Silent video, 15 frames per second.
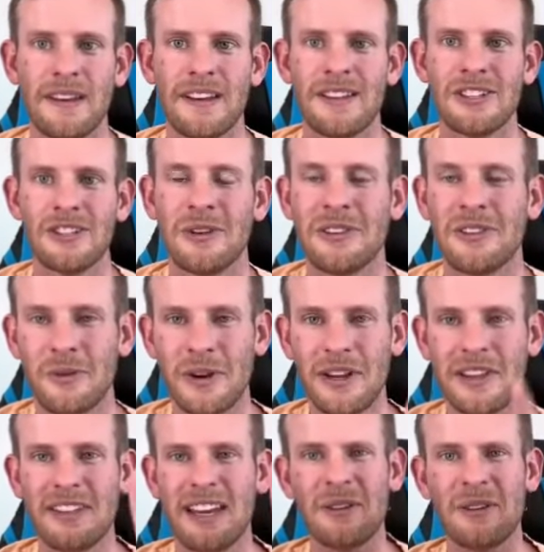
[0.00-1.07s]
So at
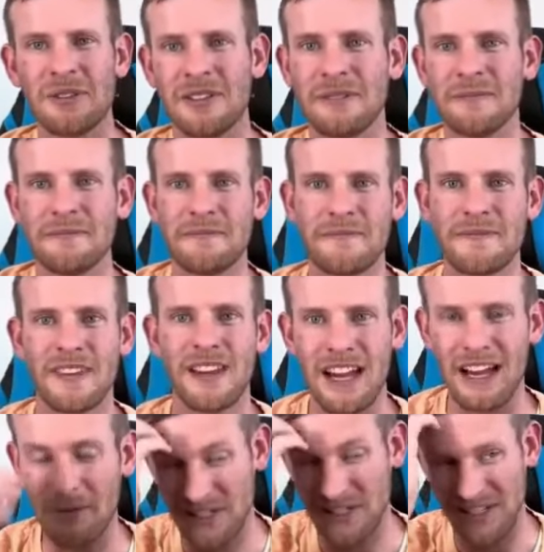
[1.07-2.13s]
3,000,
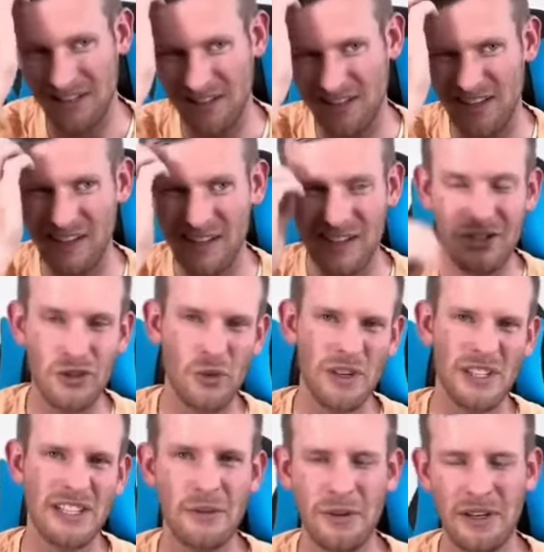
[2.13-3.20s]
I was selling
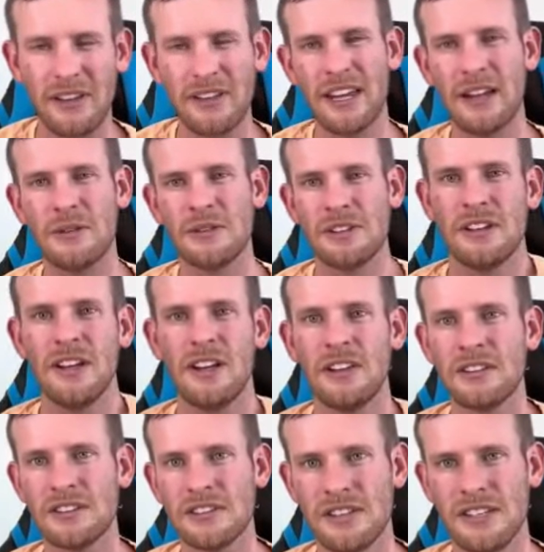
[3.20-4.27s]

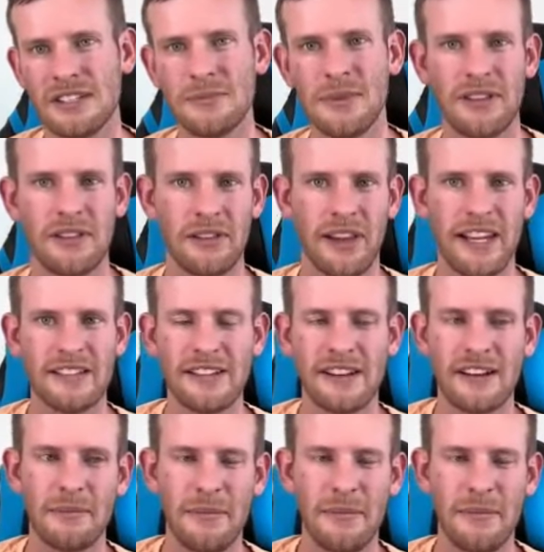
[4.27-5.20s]
$21,000 this month last year.